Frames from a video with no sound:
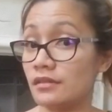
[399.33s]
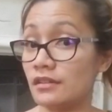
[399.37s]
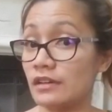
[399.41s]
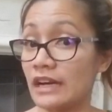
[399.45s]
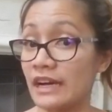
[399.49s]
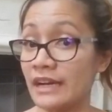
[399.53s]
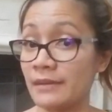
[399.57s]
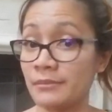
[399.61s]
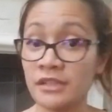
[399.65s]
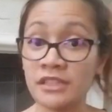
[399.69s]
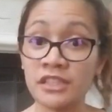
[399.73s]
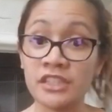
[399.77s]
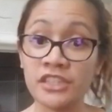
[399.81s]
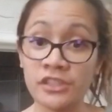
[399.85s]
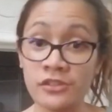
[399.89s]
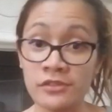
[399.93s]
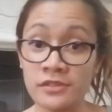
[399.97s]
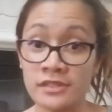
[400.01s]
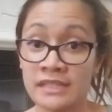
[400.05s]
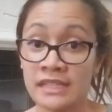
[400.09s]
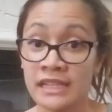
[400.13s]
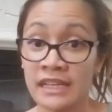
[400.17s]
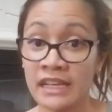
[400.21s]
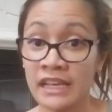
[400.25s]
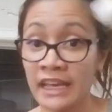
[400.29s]
I'm going to
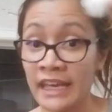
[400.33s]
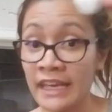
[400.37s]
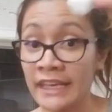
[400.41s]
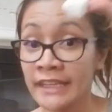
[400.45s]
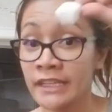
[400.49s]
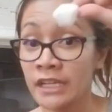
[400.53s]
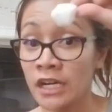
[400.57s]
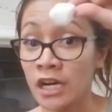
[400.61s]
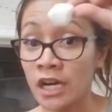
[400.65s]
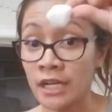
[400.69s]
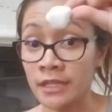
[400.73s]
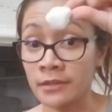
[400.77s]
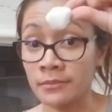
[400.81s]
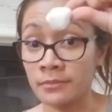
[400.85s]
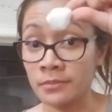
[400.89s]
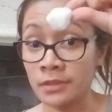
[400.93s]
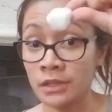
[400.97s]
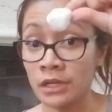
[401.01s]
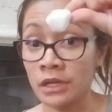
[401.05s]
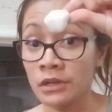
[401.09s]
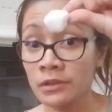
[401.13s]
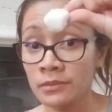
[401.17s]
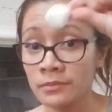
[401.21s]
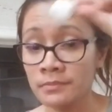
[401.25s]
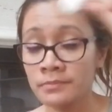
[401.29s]
use a cotton
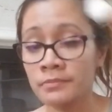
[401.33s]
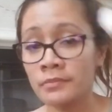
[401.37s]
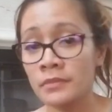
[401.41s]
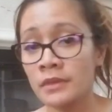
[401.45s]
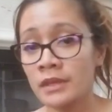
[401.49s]
ball,